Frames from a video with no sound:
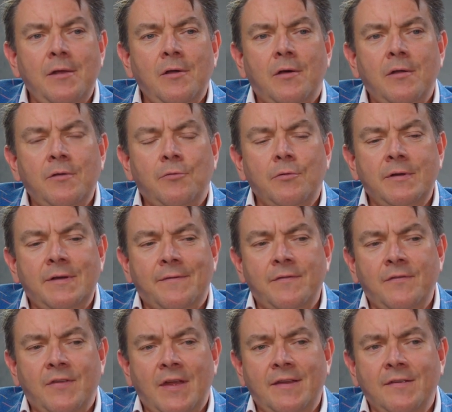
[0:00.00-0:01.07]
all the
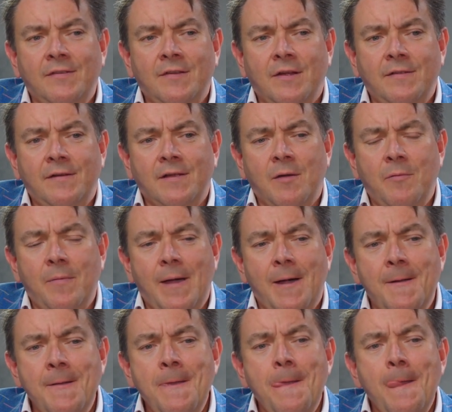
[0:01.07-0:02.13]
different settings started to come
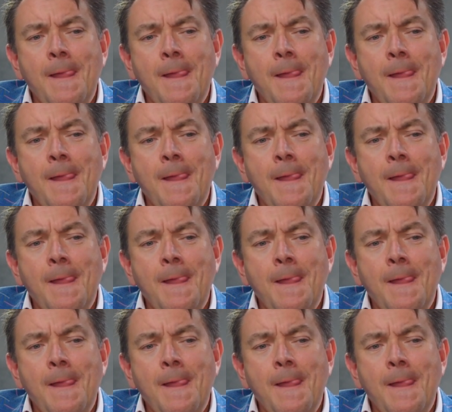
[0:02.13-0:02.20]
about,